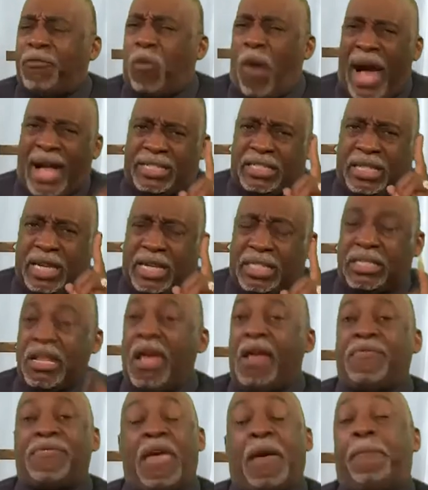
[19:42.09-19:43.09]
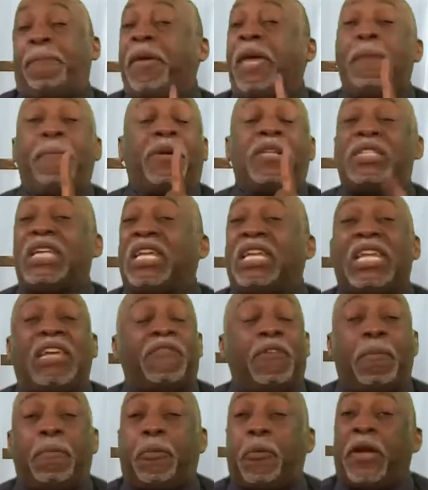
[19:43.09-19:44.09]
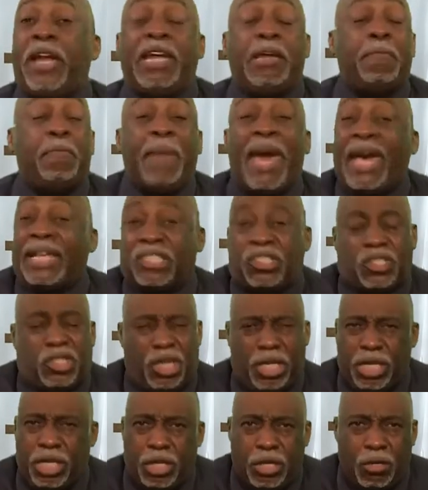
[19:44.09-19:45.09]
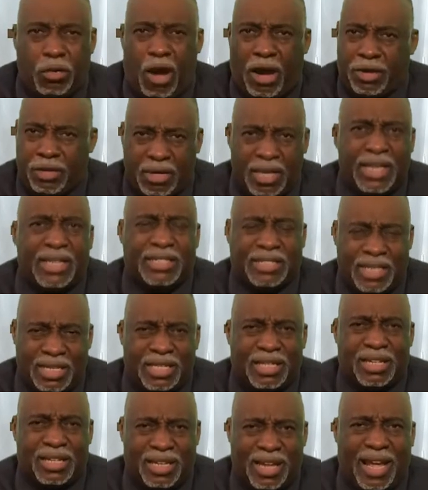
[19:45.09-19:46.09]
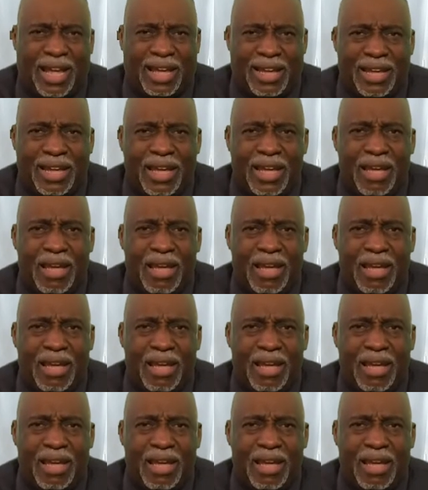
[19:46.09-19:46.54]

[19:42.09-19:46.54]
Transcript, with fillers: Watch this, that people didn't even bring mess to you. Are you listening today?